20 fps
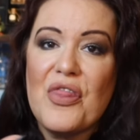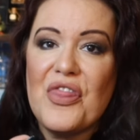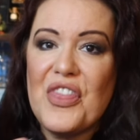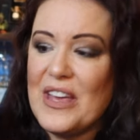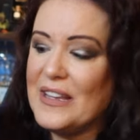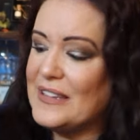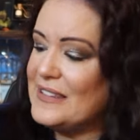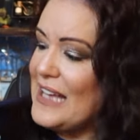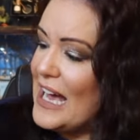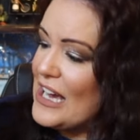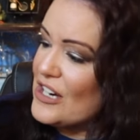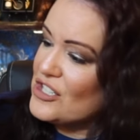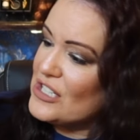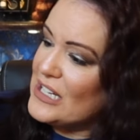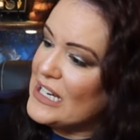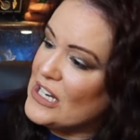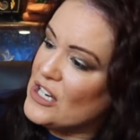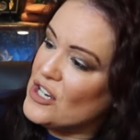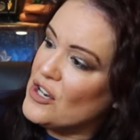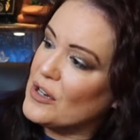This
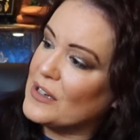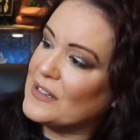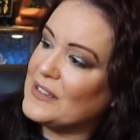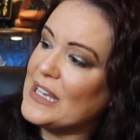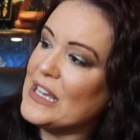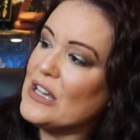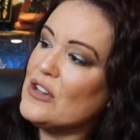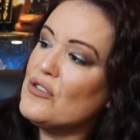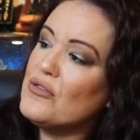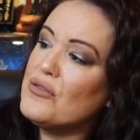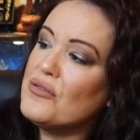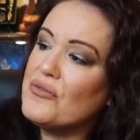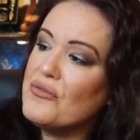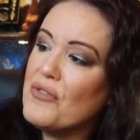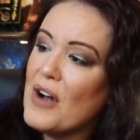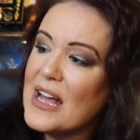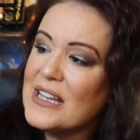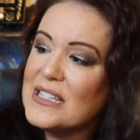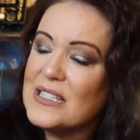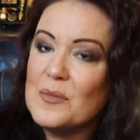actually looks
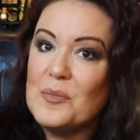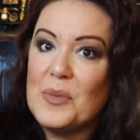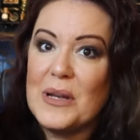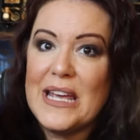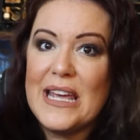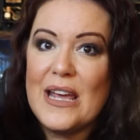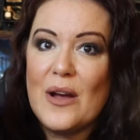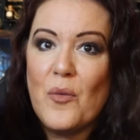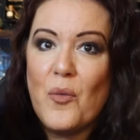incredibly